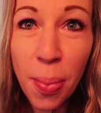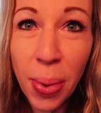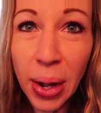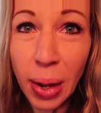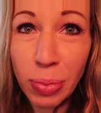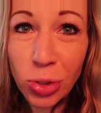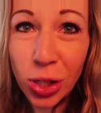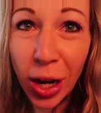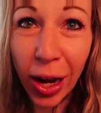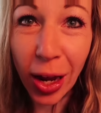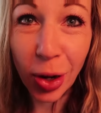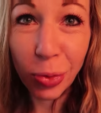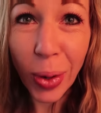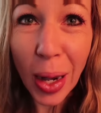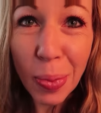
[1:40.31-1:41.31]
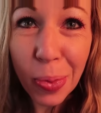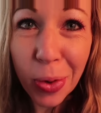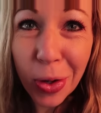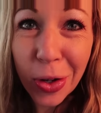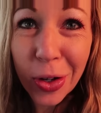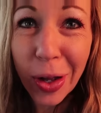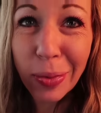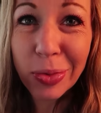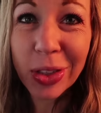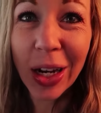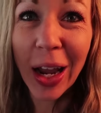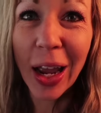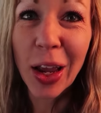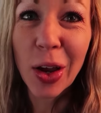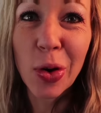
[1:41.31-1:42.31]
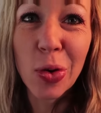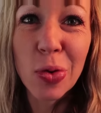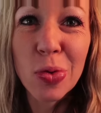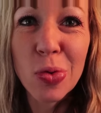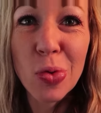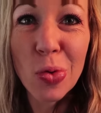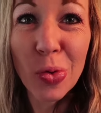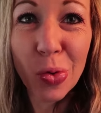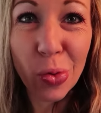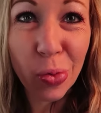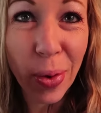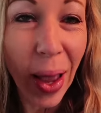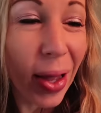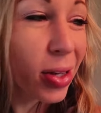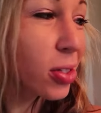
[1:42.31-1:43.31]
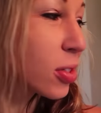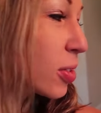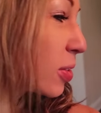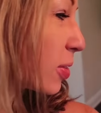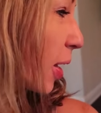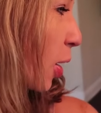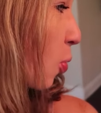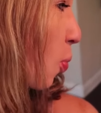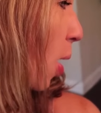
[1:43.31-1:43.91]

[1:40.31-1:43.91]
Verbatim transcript: But I'm trying Red Bull, I'm trying wet, like